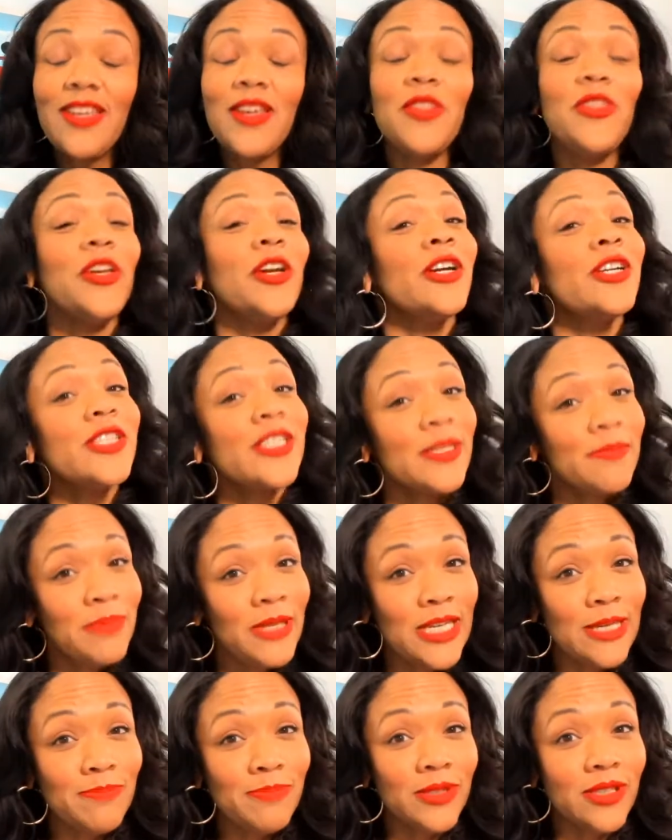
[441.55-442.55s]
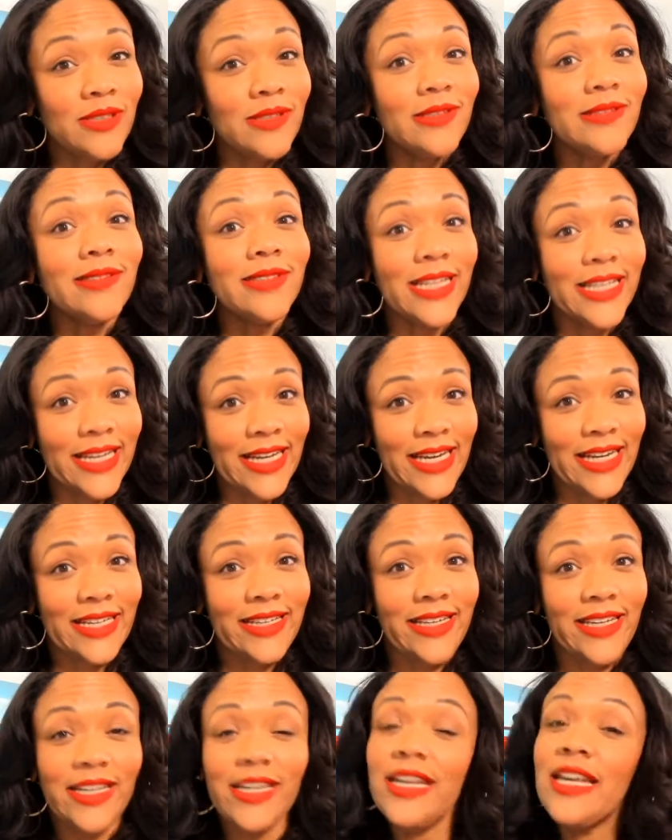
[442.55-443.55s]
There are some people like
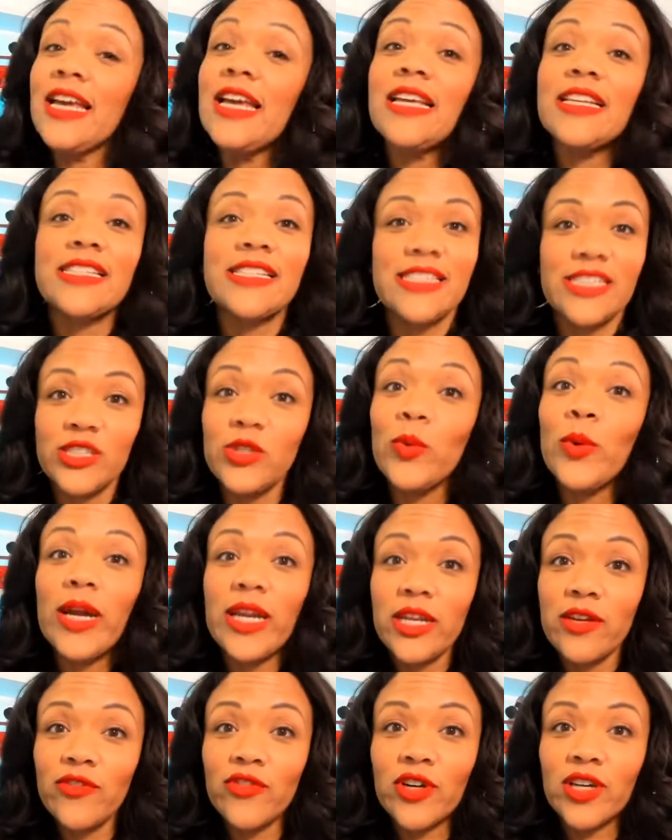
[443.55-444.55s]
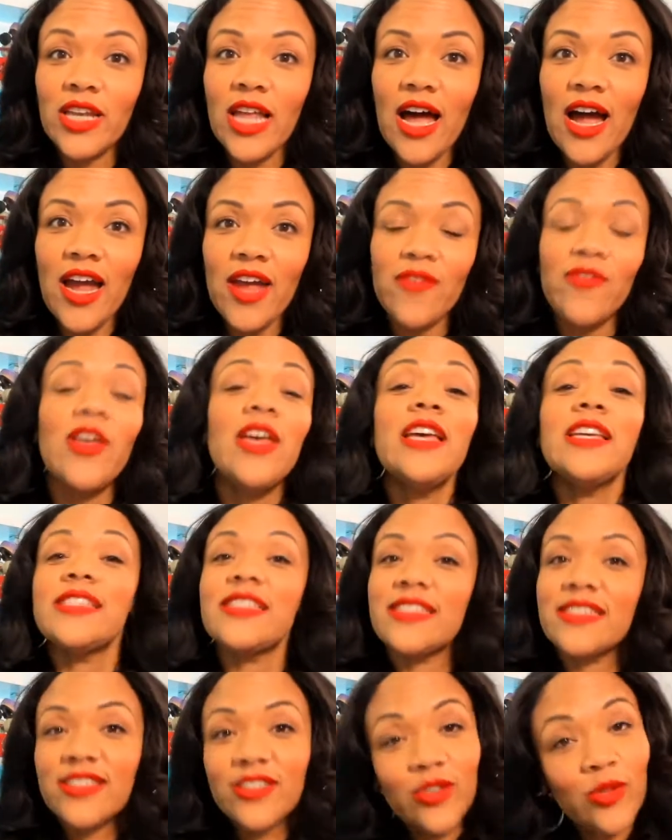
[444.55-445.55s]
Andy still waiting for live,
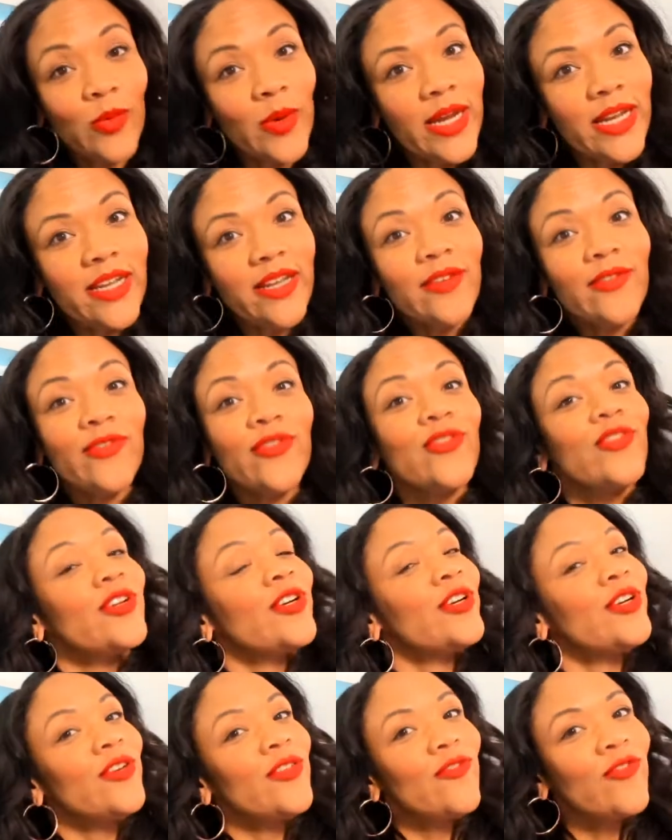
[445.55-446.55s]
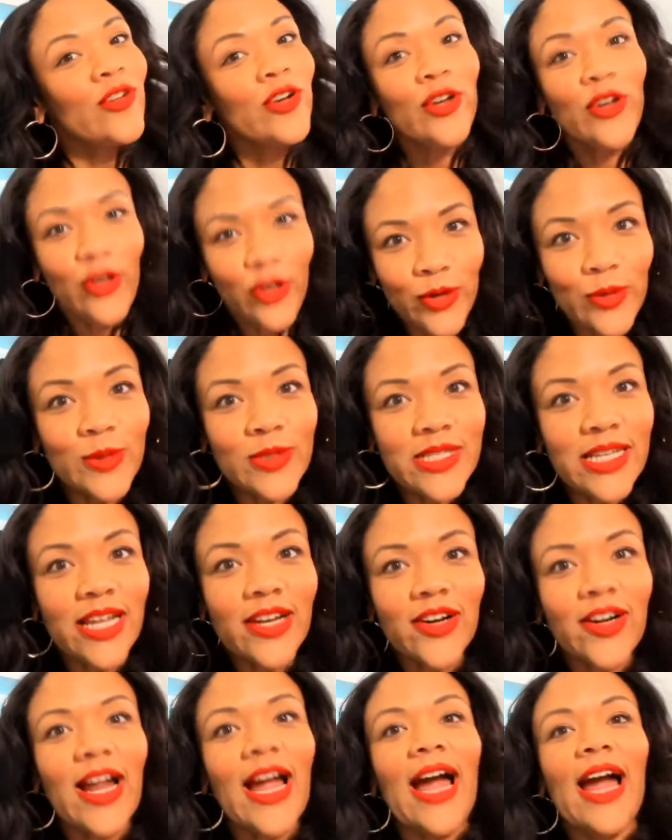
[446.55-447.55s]
still waiting for
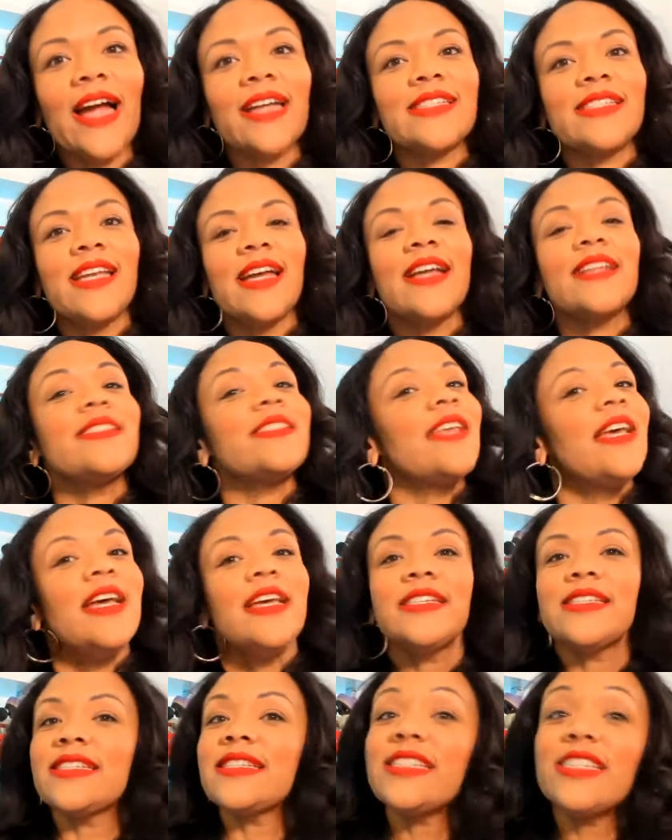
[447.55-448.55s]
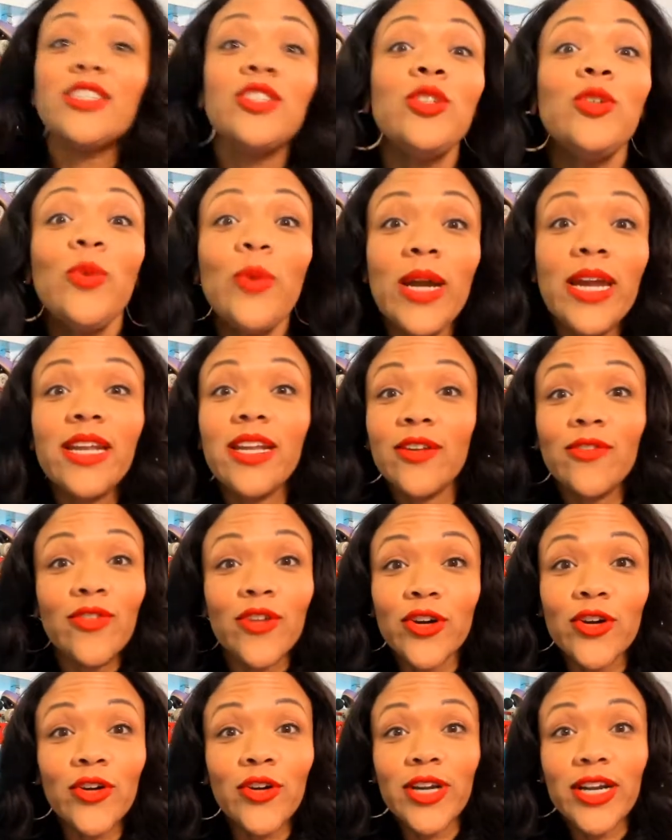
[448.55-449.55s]
newsletter access, still waiting for
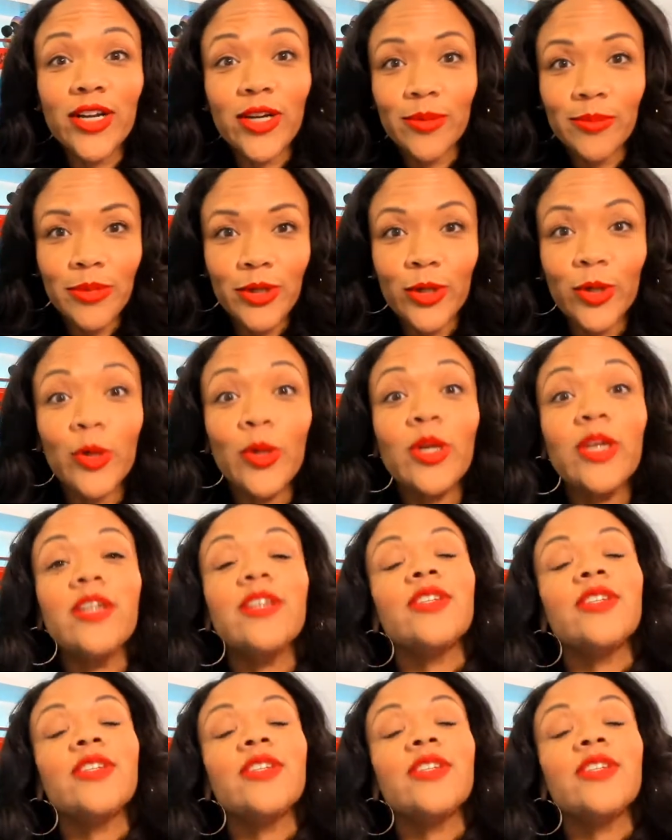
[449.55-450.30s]
creator mode.